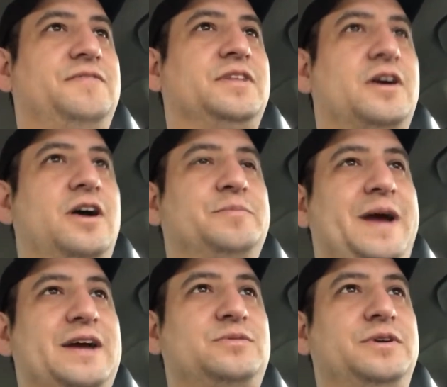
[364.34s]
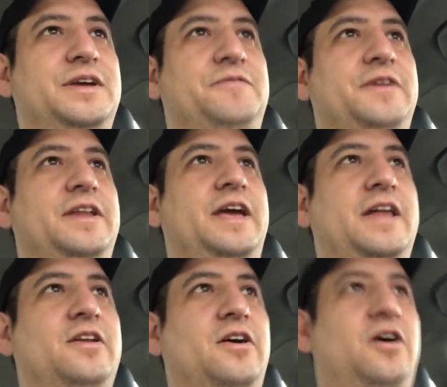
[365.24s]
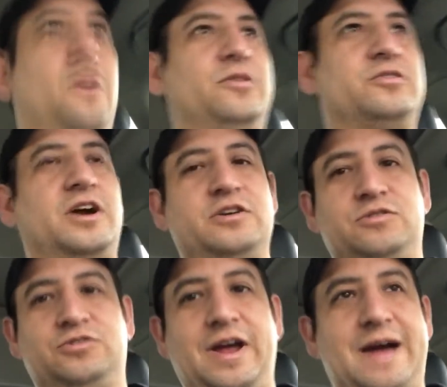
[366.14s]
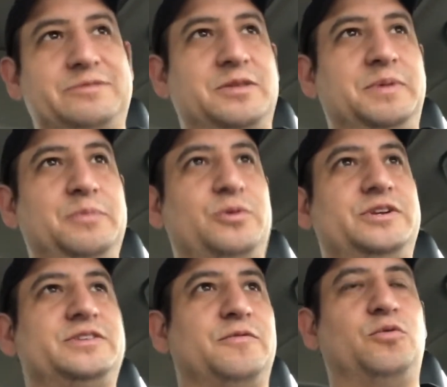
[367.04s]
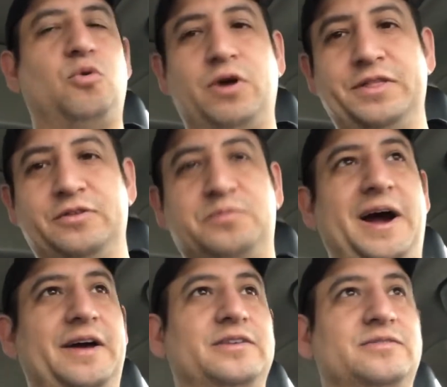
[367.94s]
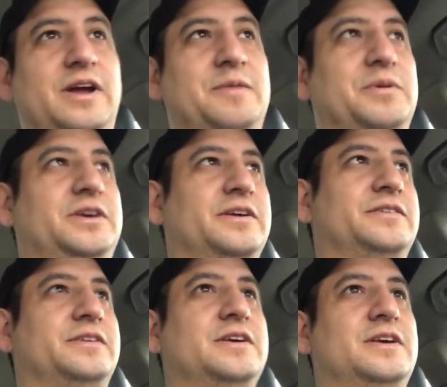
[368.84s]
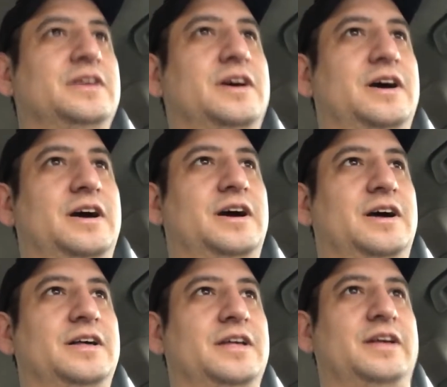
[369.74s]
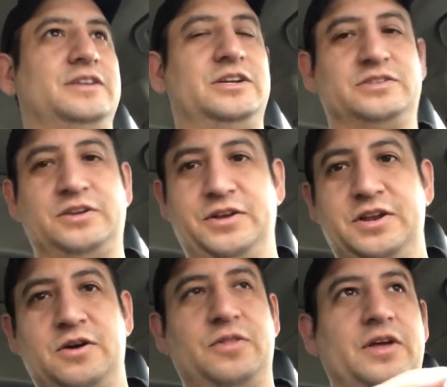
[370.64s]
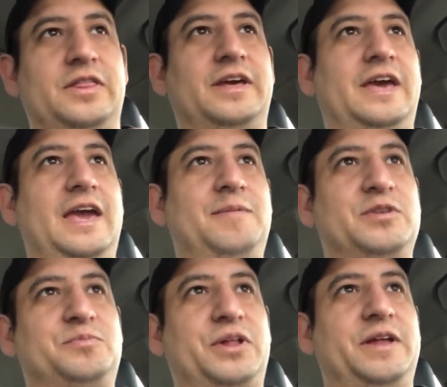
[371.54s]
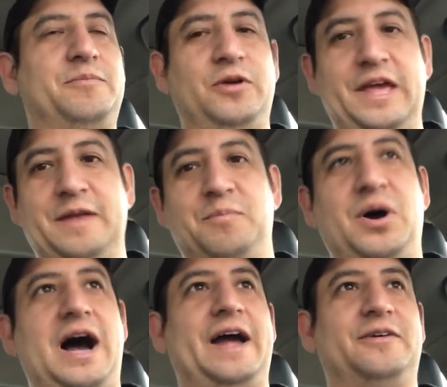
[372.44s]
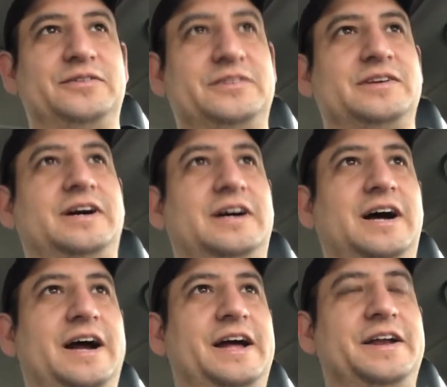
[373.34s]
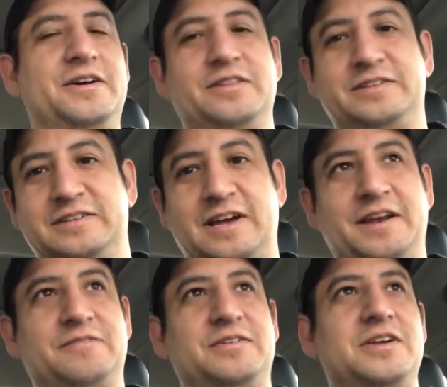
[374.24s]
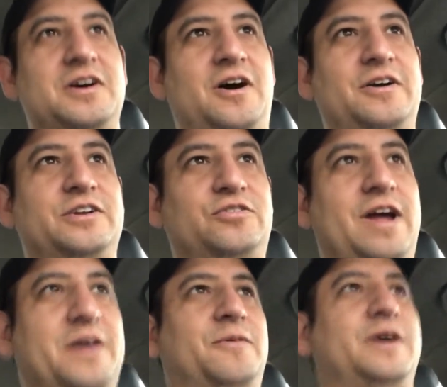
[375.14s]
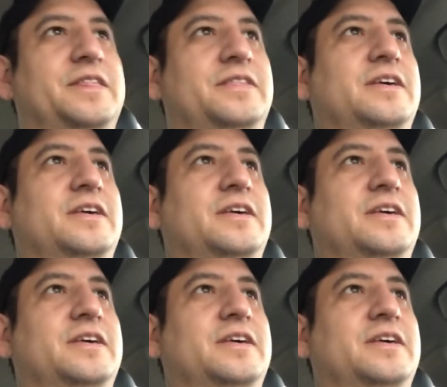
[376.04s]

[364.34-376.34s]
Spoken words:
the card backs were different and all those cards were traps, then people would just avoid those piles, right? Because just so you know, the game is played within piles. I know this is kind of hard to track with,